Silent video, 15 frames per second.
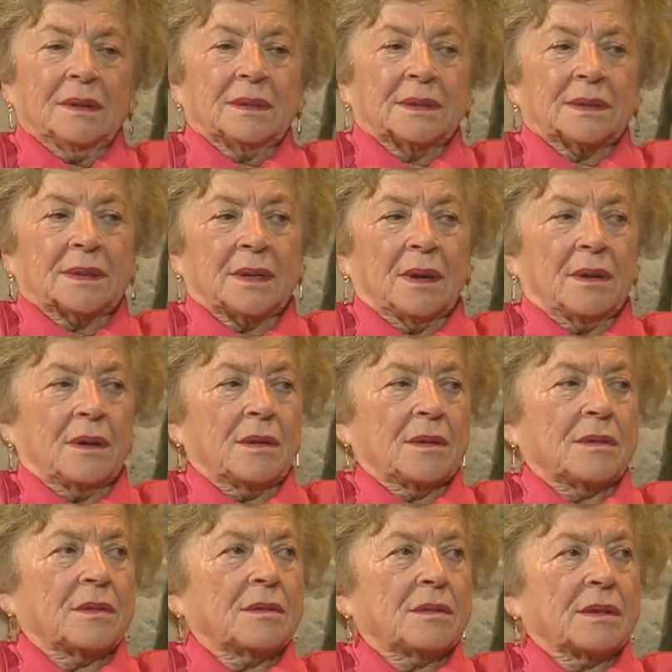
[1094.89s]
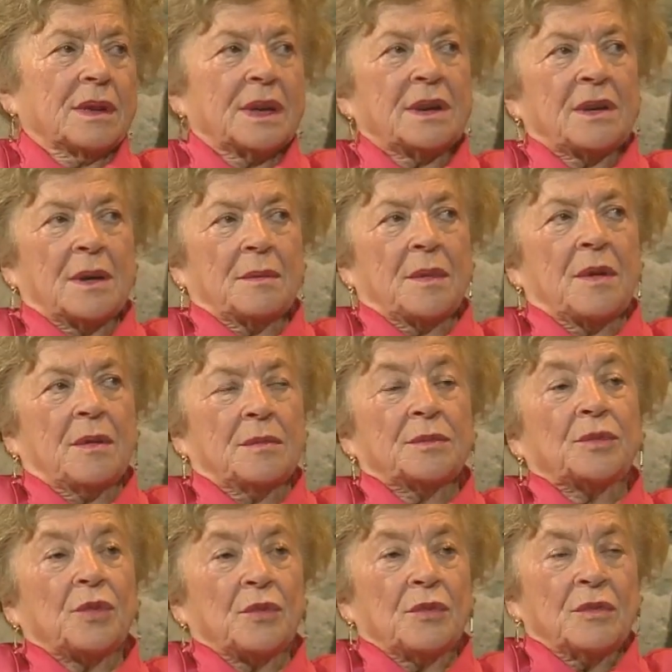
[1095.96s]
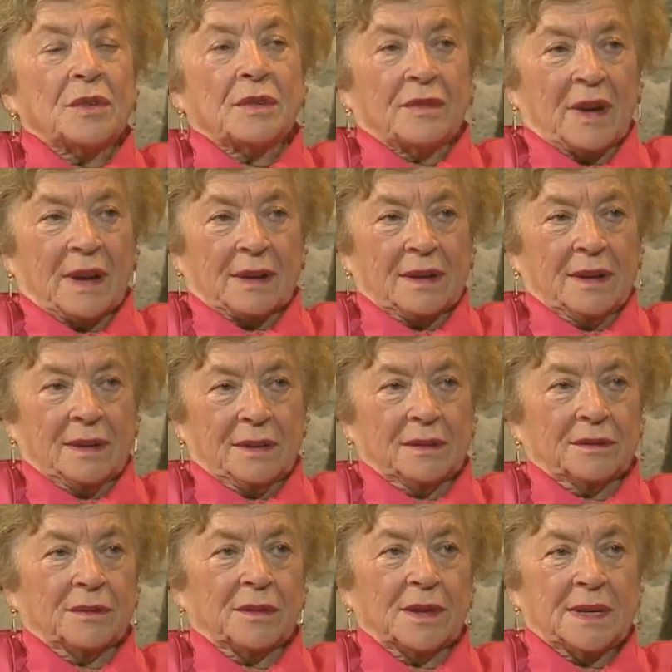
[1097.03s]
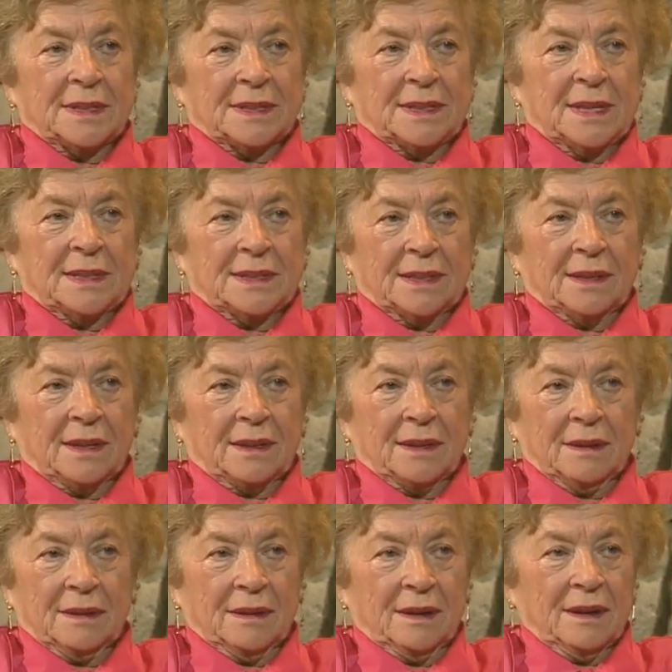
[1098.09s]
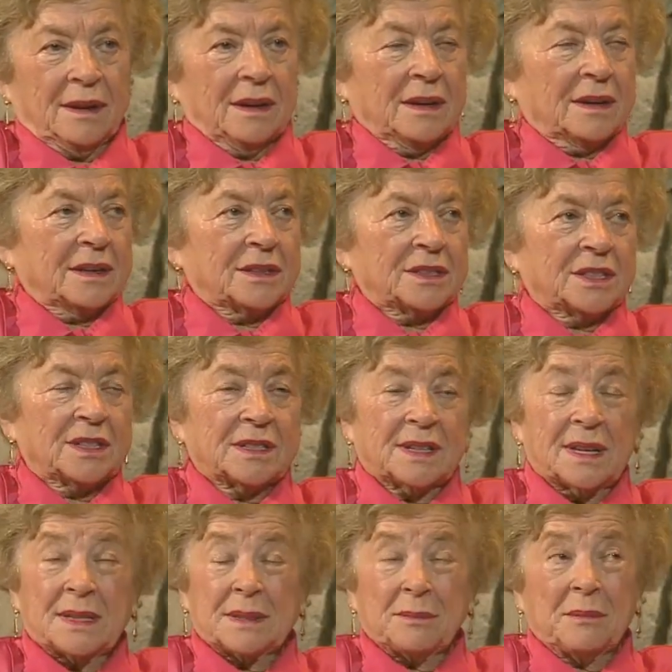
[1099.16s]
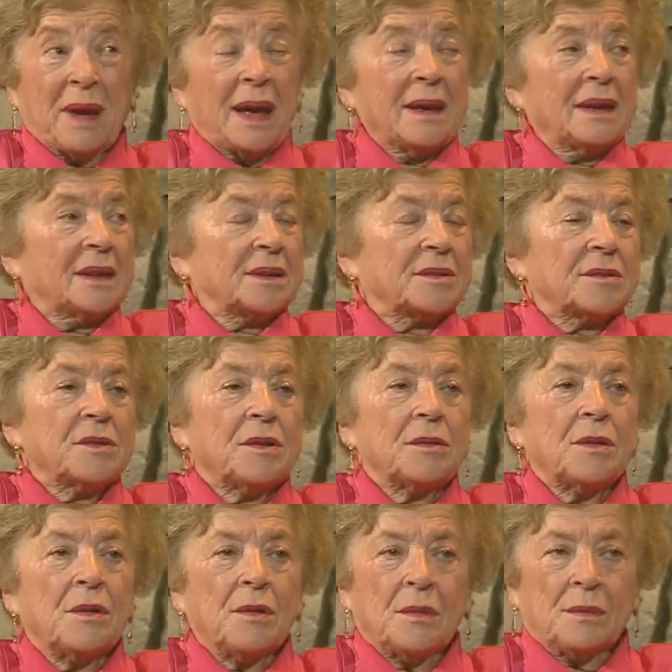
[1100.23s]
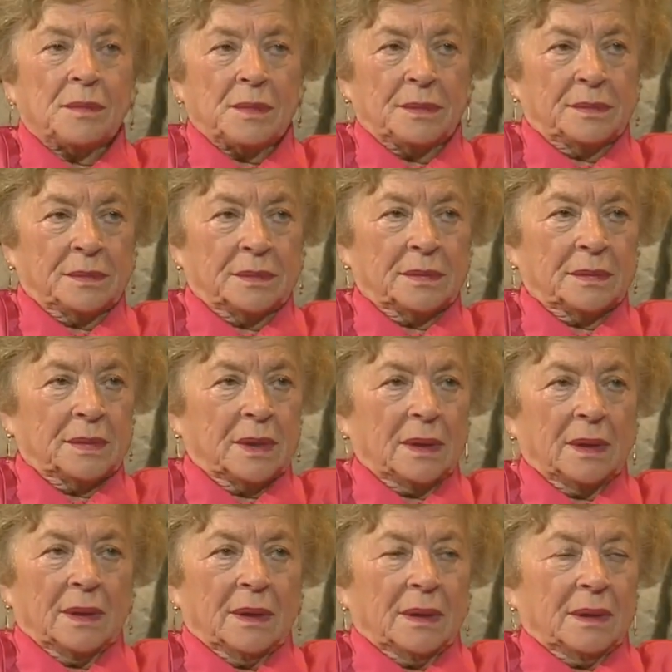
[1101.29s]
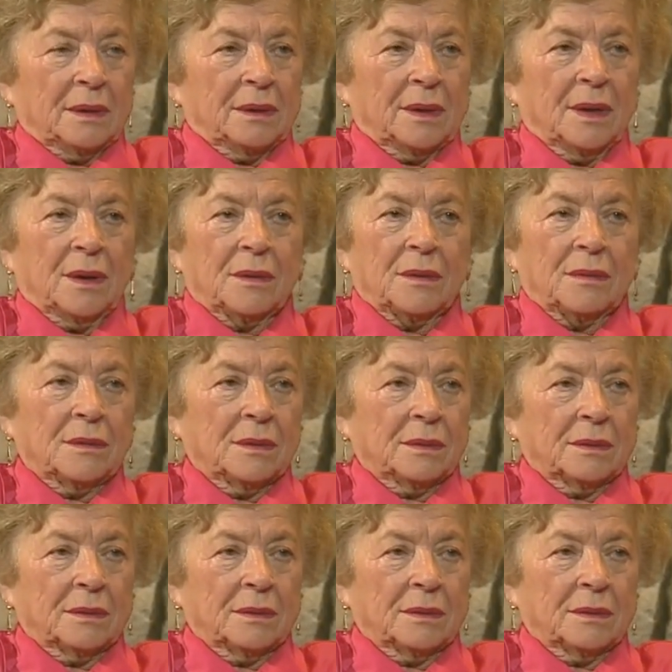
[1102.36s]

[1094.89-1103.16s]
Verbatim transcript: So he come home to Ungvar, to his sister. And she says, Meyer, you go home. You know,